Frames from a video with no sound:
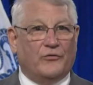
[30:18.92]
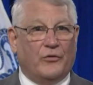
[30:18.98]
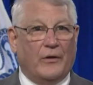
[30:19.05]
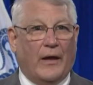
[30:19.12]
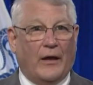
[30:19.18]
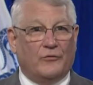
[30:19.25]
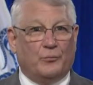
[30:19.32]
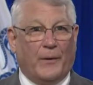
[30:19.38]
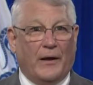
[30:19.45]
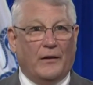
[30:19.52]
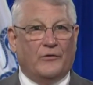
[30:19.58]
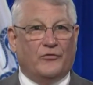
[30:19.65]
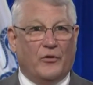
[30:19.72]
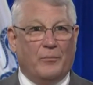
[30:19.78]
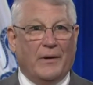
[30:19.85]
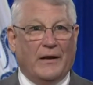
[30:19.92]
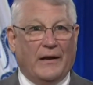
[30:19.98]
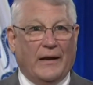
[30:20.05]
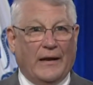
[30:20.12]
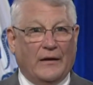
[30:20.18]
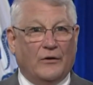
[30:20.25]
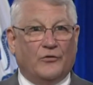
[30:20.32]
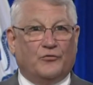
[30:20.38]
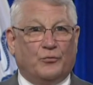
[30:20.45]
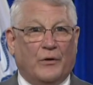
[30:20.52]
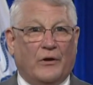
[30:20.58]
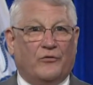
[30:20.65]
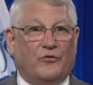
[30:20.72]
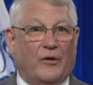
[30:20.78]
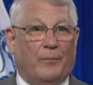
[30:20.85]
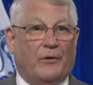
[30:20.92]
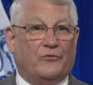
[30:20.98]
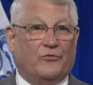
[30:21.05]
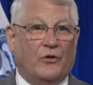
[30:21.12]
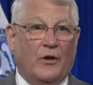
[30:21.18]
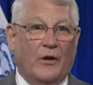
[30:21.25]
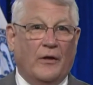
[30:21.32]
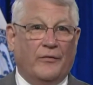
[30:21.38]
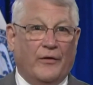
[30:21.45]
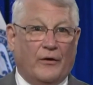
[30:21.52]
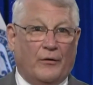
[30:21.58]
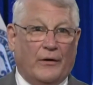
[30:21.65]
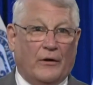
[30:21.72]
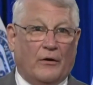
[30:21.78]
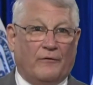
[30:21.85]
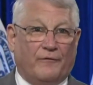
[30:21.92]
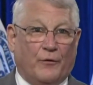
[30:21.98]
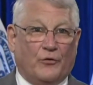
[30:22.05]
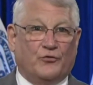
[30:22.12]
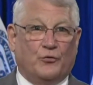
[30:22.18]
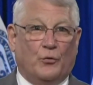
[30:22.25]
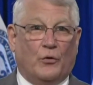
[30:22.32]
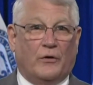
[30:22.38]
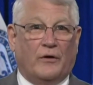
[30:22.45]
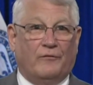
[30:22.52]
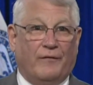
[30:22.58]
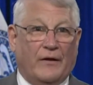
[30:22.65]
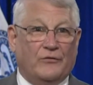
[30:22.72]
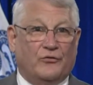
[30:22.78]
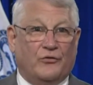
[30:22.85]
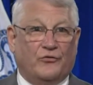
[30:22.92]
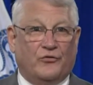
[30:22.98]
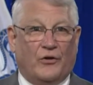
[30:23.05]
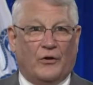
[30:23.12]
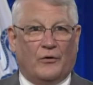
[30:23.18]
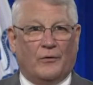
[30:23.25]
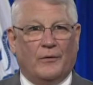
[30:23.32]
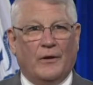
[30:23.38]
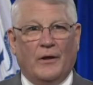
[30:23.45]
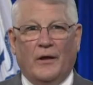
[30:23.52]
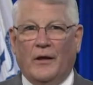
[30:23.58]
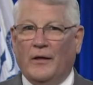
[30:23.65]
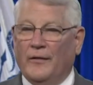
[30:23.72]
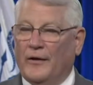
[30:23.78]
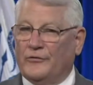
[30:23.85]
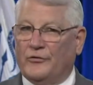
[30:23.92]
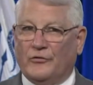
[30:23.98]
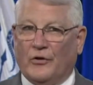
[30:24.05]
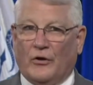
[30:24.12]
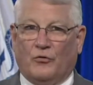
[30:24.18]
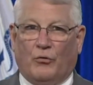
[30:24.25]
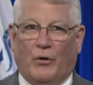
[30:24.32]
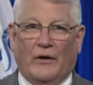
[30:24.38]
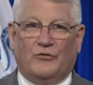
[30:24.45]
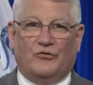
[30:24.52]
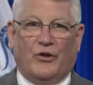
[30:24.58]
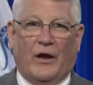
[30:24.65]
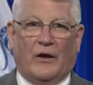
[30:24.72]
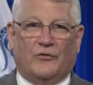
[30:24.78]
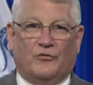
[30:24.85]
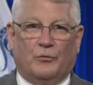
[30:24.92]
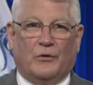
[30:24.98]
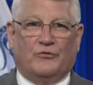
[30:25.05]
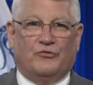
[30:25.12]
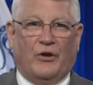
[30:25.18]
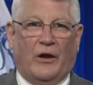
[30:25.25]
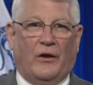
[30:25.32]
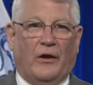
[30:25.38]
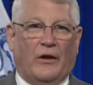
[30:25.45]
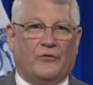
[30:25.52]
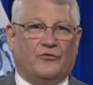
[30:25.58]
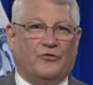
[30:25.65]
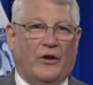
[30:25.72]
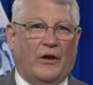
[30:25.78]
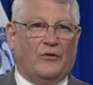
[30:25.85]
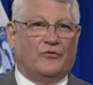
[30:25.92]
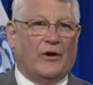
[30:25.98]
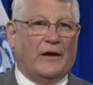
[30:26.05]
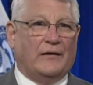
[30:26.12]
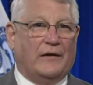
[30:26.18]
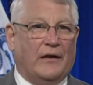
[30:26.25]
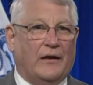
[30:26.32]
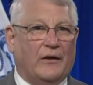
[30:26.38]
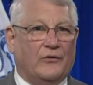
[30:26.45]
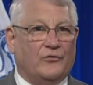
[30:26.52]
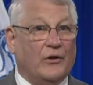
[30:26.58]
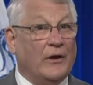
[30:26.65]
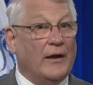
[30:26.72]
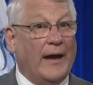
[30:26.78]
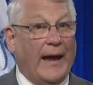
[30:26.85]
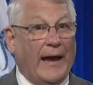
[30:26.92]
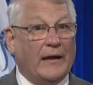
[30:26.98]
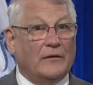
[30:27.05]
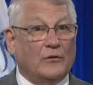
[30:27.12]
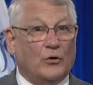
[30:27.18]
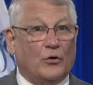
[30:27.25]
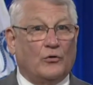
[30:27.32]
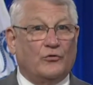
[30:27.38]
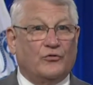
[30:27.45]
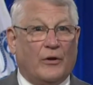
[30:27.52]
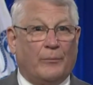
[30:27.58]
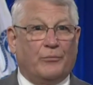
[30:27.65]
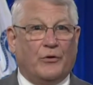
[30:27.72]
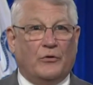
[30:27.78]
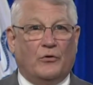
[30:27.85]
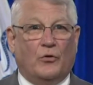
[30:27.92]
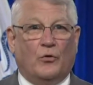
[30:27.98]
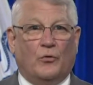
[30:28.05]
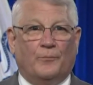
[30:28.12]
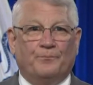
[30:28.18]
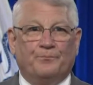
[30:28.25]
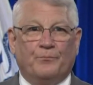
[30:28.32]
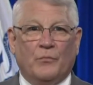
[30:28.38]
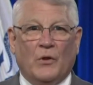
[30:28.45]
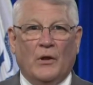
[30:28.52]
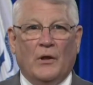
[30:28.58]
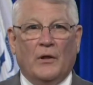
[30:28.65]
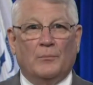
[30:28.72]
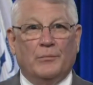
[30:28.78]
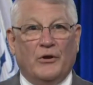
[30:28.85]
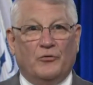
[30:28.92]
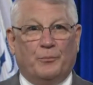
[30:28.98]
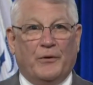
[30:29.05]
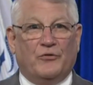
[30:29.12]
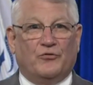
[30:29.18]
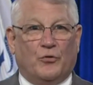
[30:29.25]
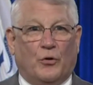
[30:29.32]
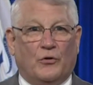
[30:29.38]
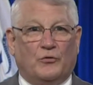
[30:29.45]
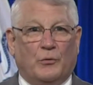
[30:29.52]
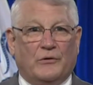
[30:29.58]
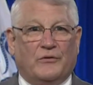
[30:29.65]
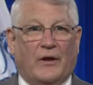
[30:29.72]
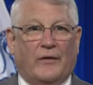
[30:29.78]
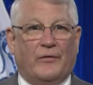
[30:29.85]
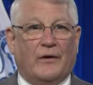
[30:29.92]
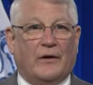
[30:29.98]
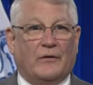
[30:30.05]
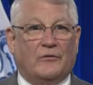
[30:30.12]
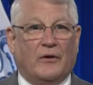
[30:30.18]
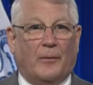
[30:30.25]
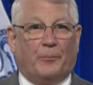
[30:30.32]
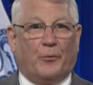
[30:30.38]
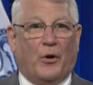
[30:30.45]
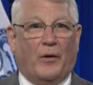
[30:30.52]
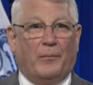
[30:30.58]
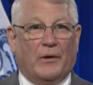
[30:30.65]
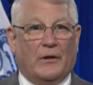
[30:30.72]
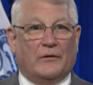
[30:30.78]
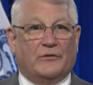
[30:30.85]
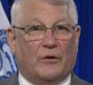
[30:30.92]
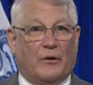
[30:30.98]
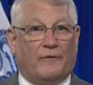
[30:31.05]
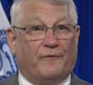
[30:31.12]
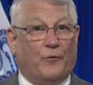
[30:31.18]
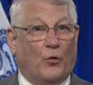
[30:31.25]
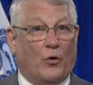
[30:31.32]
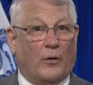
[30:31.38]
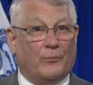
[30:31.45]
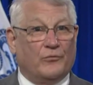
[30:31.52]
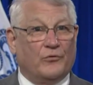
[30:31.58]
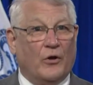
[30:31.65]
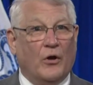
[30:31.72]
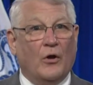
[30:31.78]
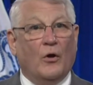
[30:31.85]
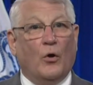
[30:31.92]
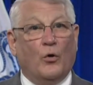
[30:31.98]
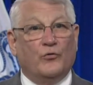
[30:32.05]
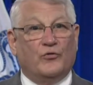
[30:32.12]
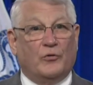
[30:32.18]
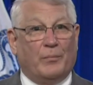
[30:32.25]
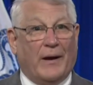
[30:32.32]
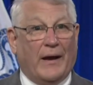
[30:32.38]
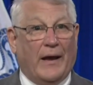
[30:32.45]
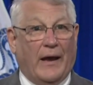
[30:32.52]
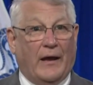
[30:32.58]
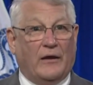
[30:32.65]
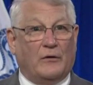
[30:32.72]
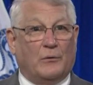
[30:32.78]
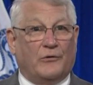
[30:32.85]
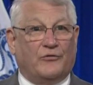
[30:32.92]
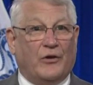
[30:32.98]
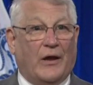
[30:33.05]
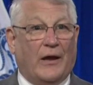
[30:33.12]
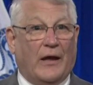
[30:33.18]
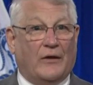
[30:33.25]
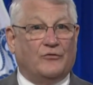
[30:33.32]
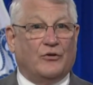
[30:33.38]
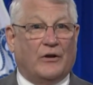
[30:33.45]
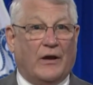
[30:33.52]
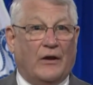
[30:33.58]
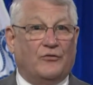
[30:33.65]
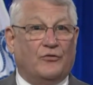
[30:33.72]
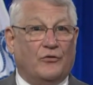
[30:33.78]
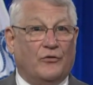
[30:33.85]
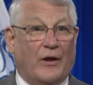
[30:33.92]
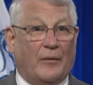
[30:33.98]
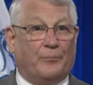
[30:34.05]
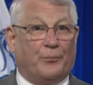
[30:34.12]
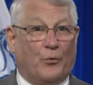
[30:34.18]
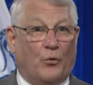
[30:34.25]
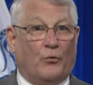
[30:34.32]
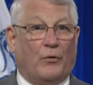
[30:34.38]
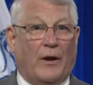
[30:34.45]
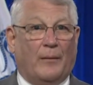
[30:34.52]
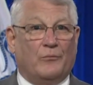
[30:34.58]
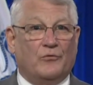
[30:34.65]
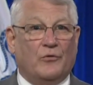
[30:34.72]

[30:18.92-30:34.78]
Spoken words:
as well as the many industry exhibits that are in our virtual convention center. This is a great chance to exchange ideas and learn something new. Please be sure to attend the Contemporary Military Forums hosted by AUSA Education and Program.